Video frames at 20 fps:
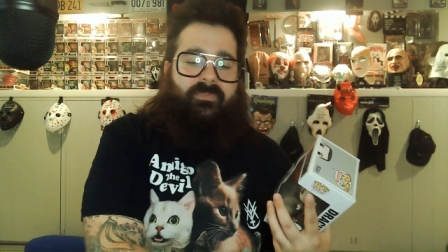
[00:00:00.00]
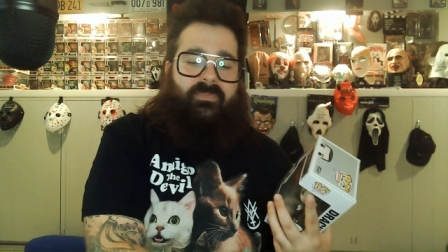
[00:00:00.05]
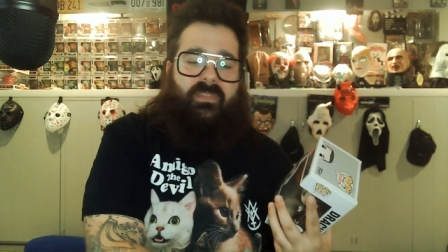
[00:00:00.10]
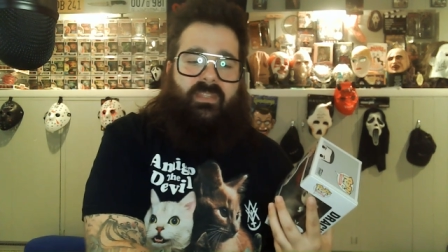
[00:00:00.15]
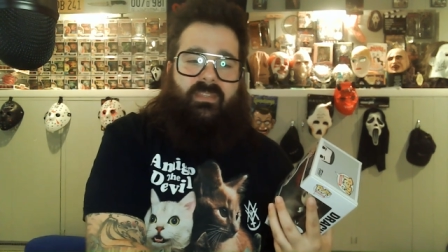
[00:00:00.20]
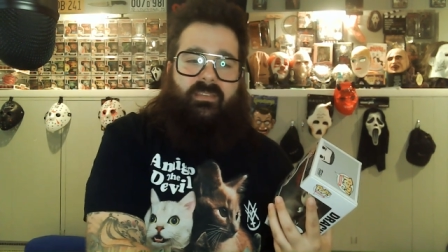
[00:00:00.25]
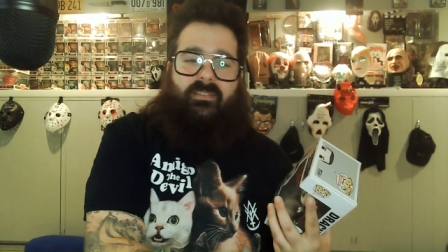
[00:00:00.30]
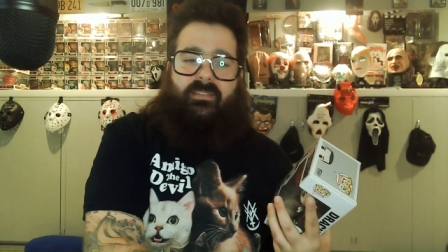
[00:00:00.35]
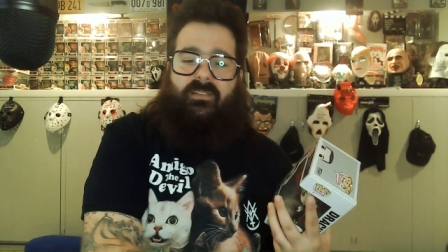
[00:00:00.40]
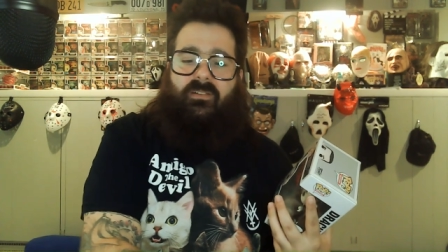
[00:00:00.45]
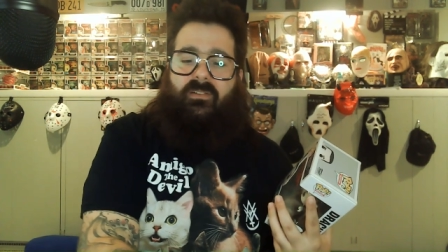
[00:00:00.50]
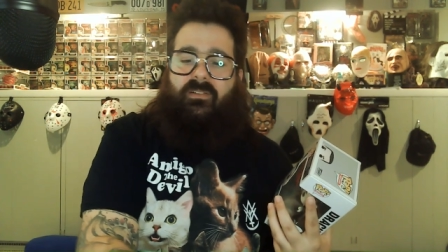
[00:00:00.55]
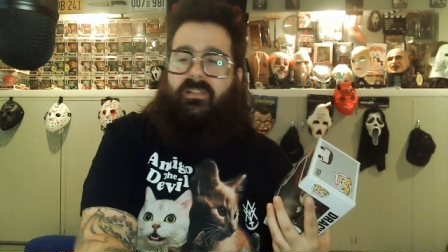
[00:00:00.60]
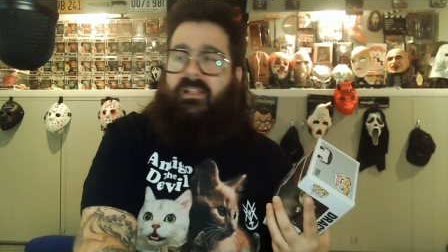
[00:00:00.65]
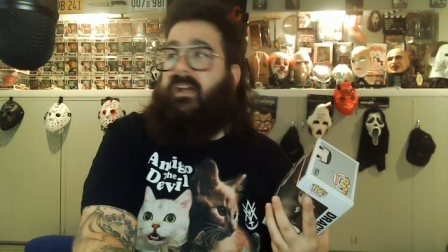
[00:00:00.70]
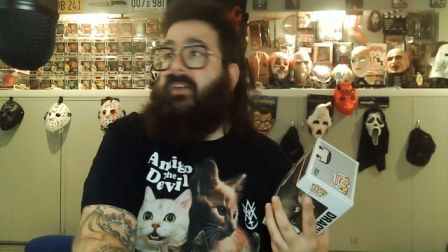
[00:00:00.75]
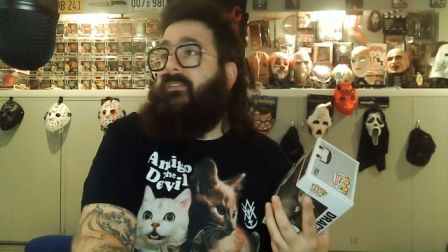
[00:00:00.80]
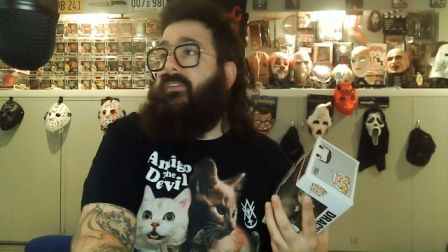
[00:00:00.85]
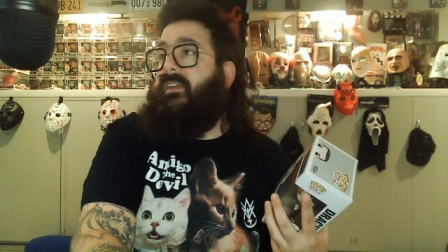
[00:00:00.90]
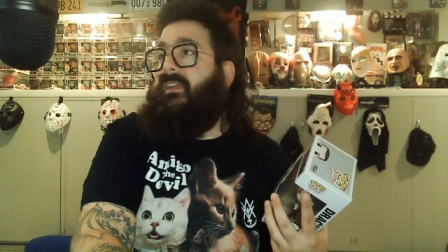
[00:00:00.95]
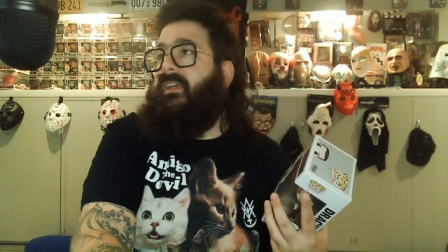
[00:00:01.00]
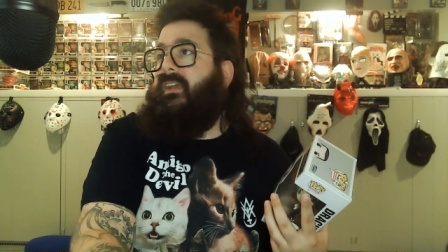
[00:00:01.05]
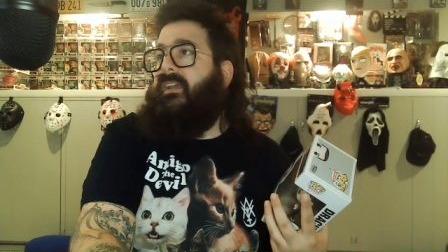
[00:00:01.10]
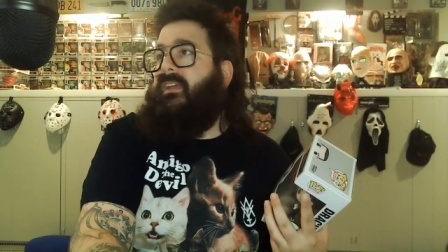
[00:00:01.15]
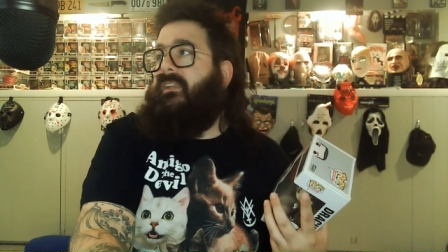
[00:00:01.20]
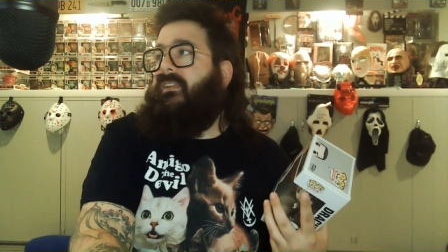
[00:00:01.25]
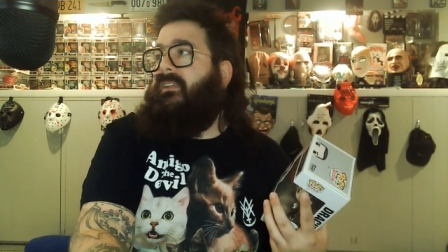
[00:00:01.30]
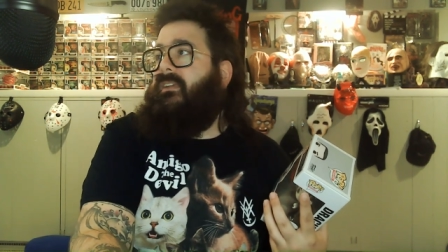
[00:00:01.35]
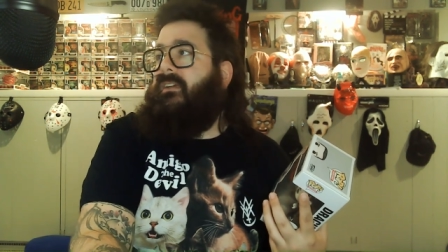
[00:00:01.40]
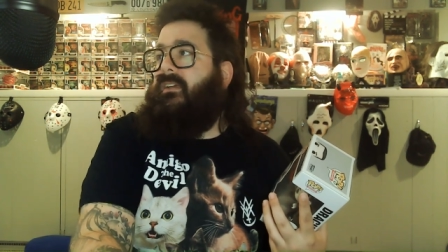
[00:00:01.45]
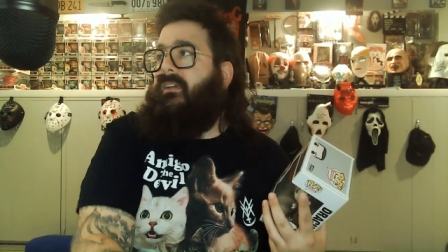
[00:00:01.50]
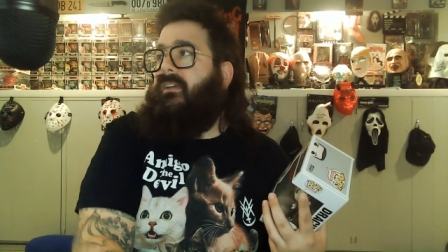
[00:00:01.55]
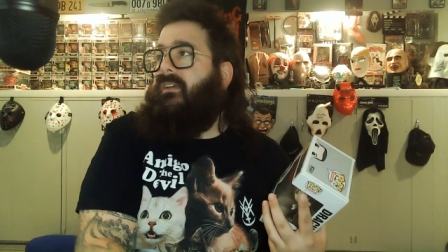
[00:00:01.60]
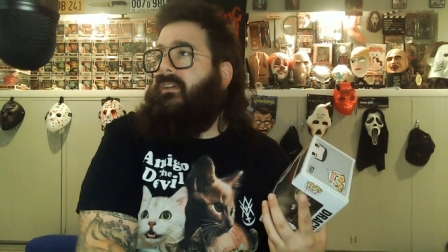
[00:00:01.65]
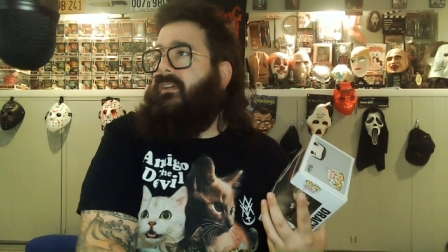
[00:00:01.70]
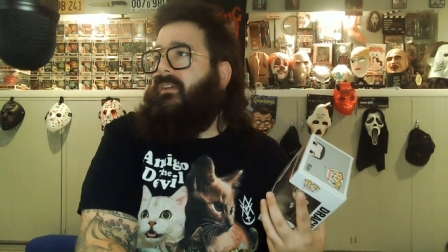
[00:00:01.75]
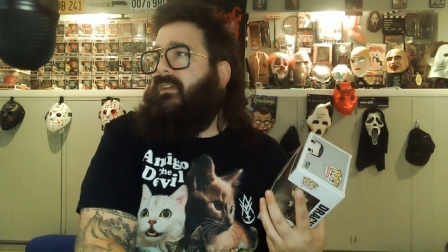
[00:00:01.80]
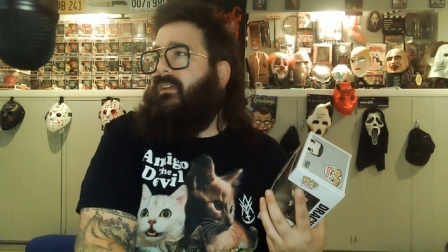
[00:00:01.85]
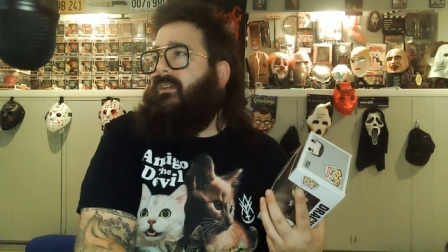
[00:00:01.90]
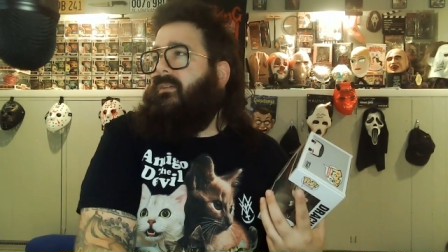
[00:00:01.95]
He's still alive and kicking.
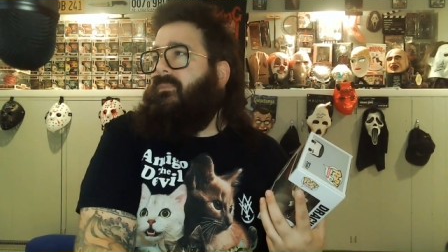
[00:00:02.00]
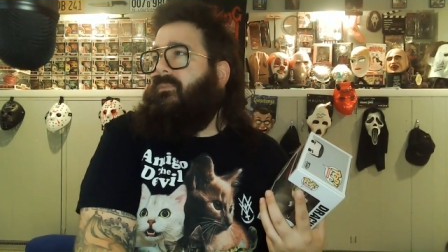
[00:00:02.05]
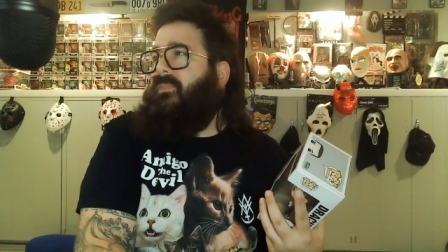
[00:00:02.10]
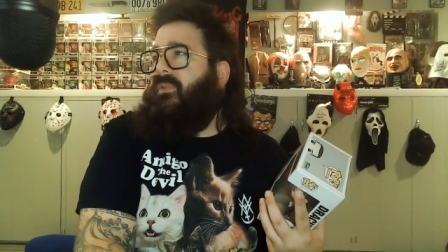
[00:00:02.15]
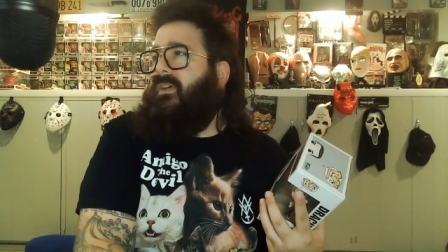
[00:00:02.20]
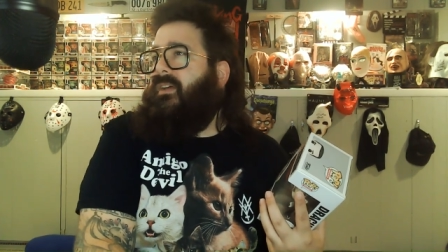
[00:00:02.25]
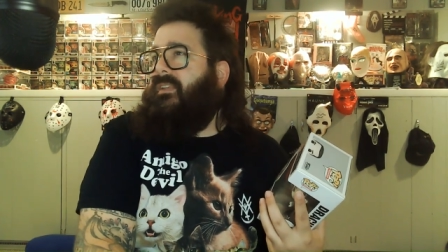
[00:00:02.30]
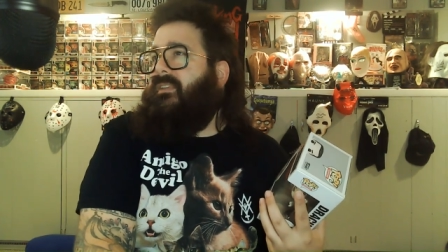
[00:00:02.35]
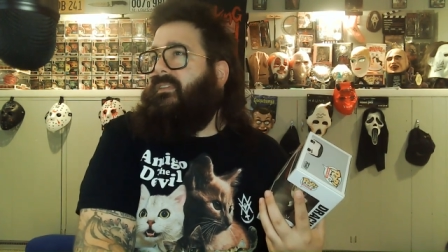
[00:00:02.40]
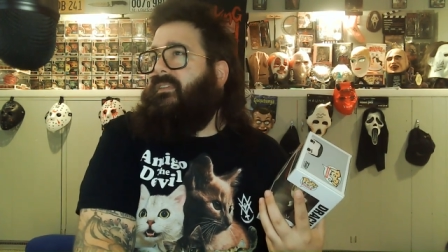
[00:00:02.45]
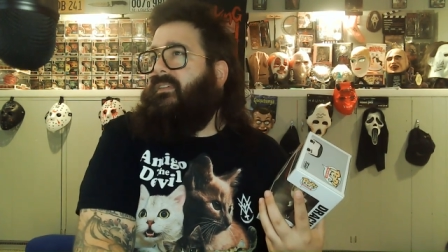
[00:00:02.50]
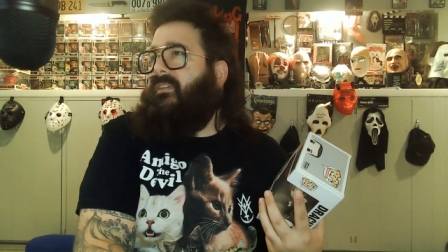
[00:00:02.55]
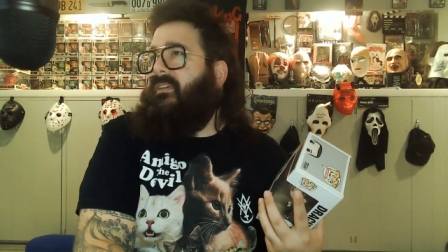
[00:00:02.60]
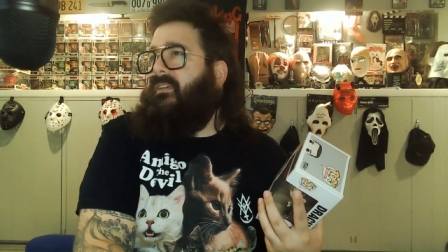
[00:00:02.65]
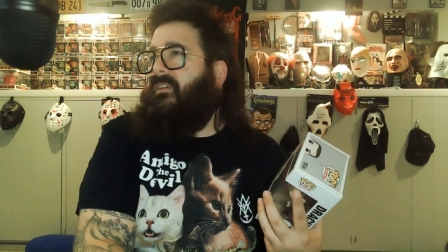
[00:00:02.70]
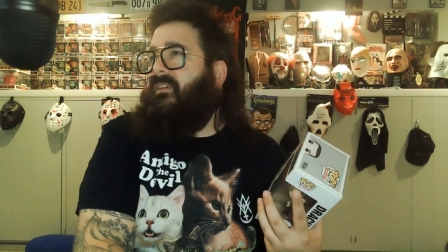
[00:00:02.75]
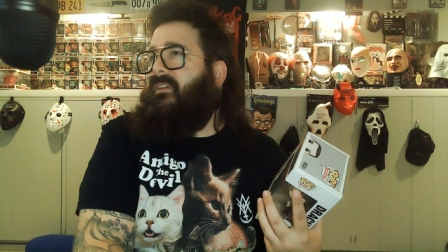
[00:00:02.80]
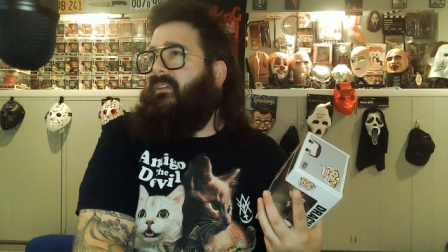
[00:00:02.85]
But